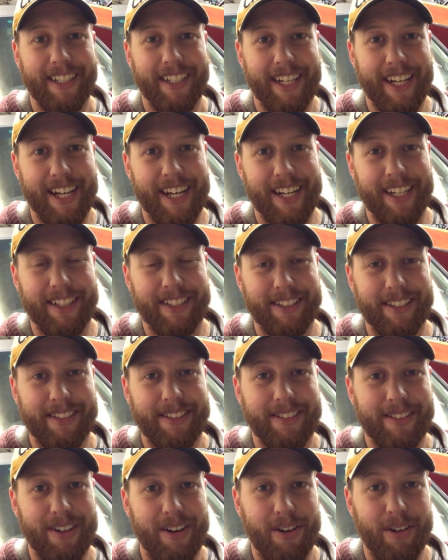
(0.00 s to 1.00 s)
and
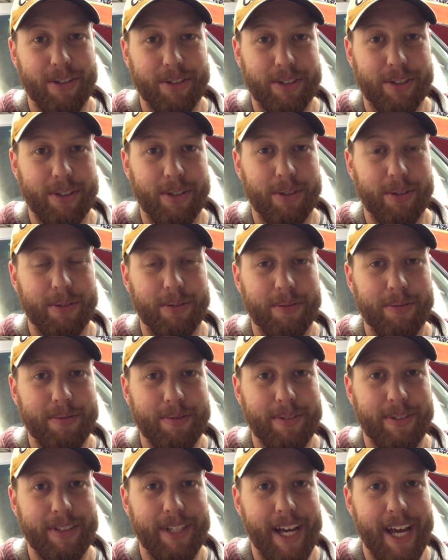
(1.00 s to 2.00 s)
also
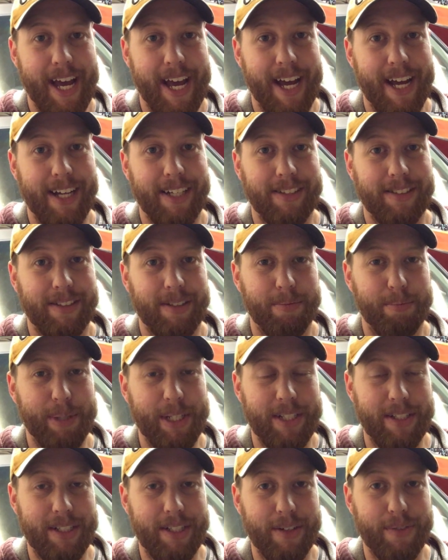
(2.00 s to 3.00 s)
has a
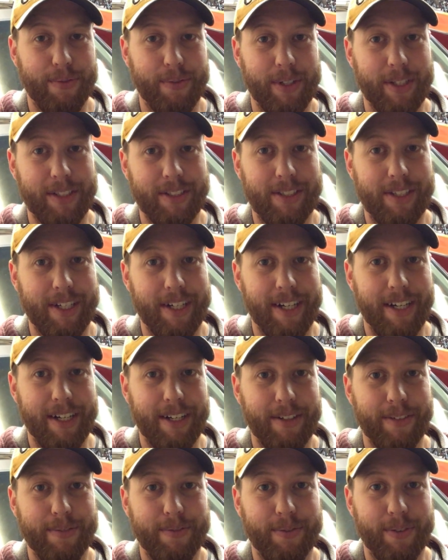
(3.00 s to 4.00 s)
bit different
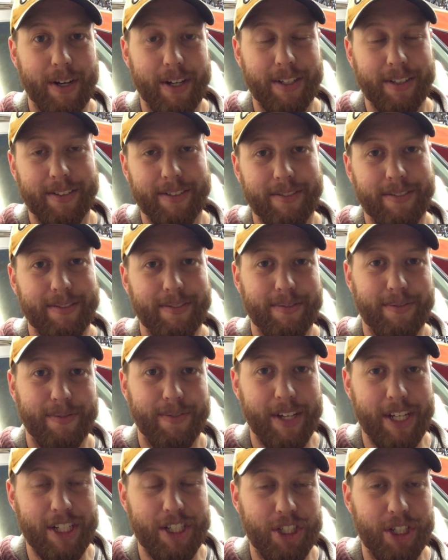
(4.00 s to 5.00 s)
uh, front
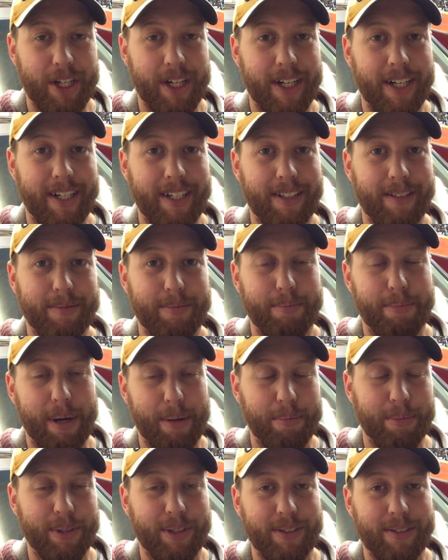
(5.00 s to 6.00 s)
fascia,
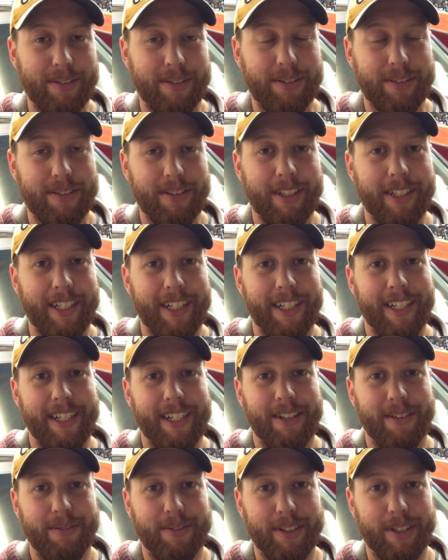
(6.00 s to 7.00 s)
bumpers,
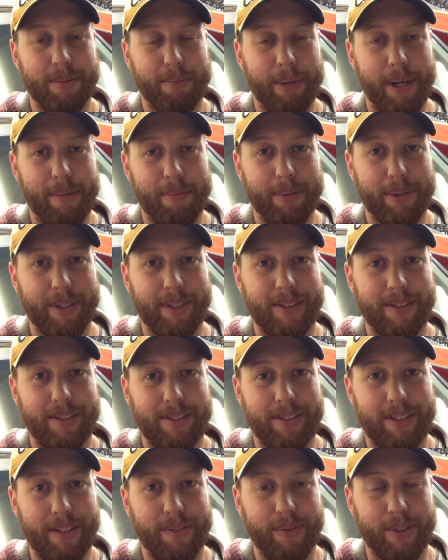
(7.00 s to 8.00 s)
rear
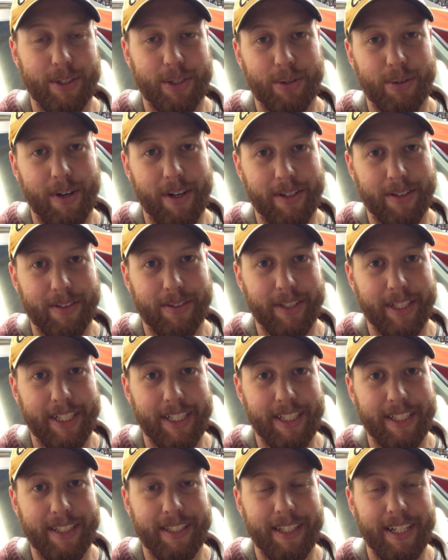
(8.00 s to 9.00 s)
bumpers, different trunk
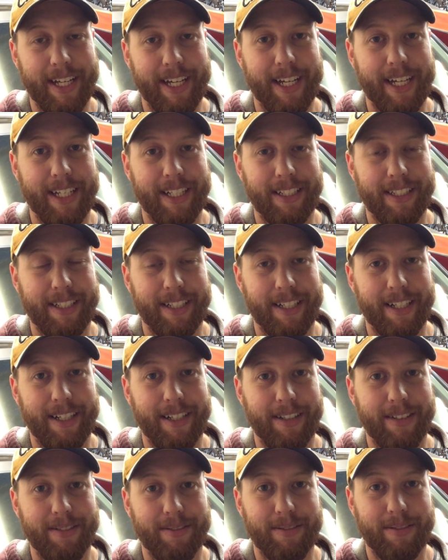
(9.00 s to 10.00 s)
lid, and
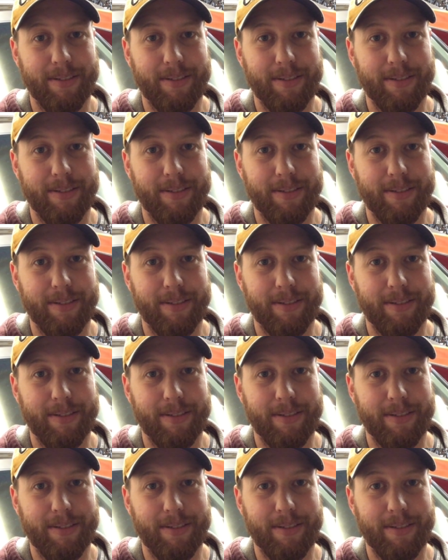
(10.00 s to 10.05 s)
uh,